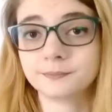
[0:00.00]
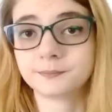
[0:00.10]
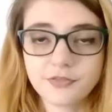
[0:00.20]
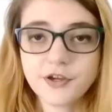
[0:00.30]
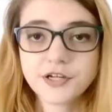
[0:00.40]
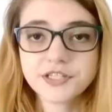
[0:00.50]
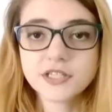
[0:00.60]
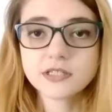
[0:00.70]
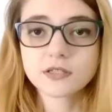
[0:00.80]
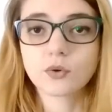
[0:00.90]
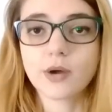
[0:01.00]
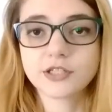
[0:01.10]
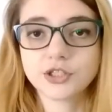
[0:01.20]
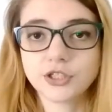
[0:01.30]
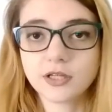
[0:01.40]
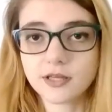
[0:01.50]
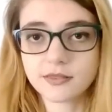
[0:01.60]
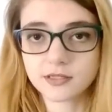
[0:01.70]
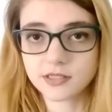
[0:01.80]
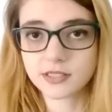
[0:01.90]
There is this question in
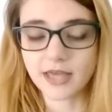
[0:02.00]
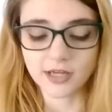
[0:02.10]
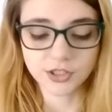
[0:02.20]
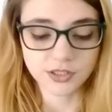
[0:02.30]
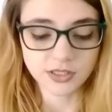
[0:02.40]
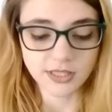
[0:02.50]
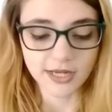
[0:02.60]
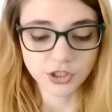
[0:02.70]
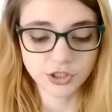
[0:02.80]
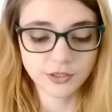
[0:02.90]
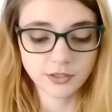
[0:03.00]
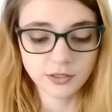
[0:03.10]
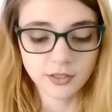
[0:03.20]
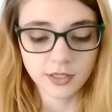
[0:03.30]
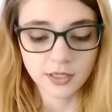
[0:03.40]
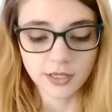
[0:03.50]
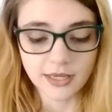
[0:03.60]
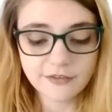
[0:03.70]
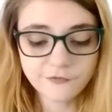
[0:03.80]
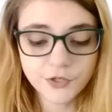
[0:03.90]
the discussion section.
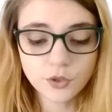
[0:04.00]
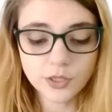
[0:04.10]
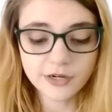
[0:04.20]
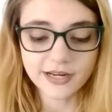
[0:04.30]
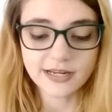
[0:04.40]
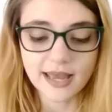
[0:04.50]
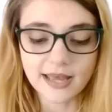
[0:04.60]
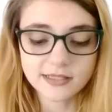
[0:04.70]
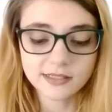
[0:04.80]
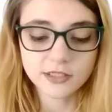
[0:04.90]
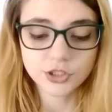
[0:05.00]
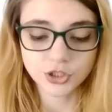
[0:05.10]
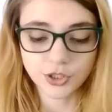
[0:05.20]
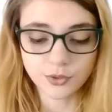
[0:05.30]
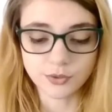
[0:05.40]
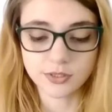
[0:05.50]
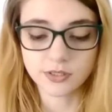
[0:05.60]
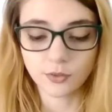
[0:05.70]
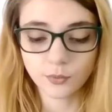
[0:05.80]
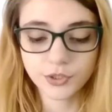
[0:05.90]
If you were in Eteka's
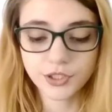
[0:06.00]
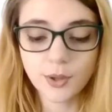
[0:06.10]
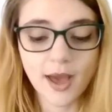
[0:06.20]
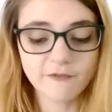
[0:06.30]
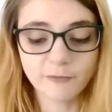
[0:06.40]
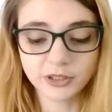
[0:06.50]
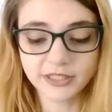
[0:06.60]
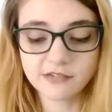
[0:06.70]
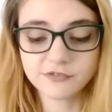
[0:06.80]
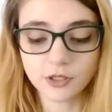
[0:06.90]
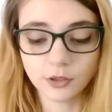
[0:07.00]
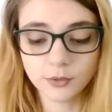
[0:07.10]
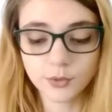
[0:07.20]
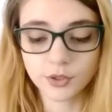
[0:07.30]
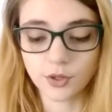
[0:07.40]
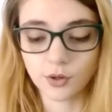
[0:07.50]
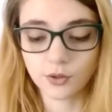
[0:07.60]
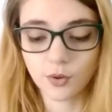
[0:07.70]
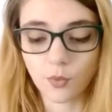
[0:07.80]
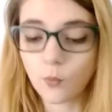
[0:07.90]
shoes, would you have believed Oluko?
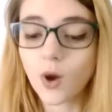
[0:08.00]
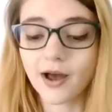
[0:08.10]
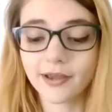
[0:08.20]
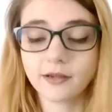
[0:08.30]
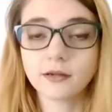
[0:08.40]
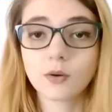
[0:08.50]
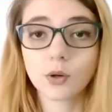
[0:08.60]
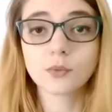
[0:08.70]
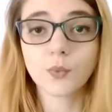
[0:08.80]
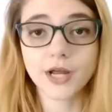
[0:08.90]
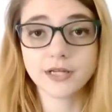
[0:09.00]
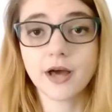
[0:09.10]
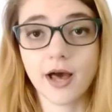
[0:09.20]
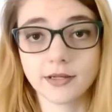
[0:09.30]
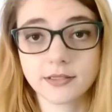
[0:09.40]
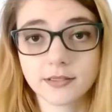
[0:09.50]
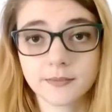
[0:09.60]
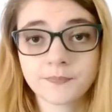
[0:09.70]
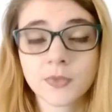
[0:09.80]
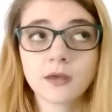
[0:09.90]
Why or why
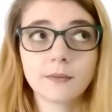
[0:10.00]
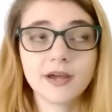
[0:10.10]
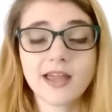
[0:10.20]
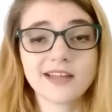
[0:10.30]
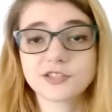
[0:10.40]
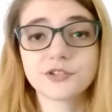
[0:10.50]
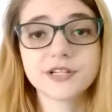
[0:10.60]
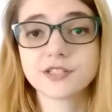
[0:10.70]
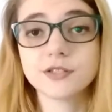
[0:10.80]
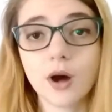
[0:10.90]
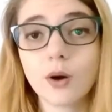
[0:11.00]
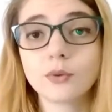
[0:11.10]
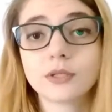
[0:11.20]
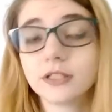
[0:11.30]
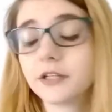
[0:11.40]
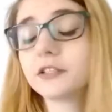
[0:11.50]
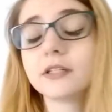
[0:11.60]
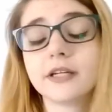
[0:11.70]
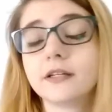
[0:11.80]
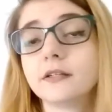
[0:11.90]
not? My answer is no,
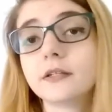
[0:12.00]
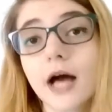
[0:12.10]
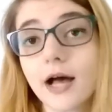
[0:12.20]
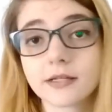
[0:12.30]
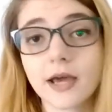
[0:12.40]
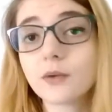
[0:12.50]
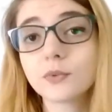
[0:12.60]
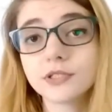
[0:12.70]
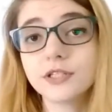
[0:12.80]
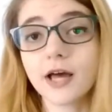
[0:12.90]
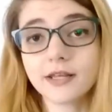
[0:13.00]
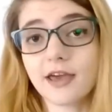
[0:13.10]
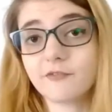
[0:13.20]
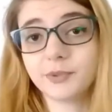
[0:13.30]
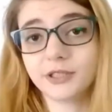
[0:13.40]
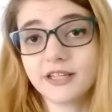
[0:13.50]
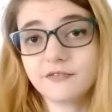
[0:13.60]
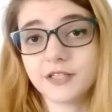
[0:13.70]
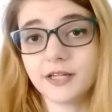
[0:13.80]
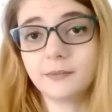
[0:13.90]
clearly not. I would not have
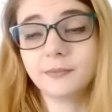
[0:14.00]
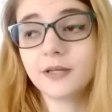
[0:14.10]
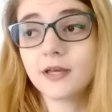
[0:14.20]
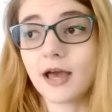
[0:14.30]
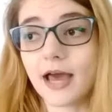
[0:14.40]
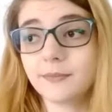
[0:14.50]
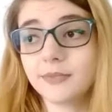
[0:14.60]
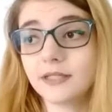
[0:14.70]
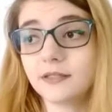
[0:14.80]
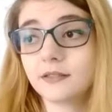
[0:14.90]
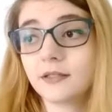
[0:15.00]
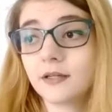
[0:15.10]
believed him. I mean,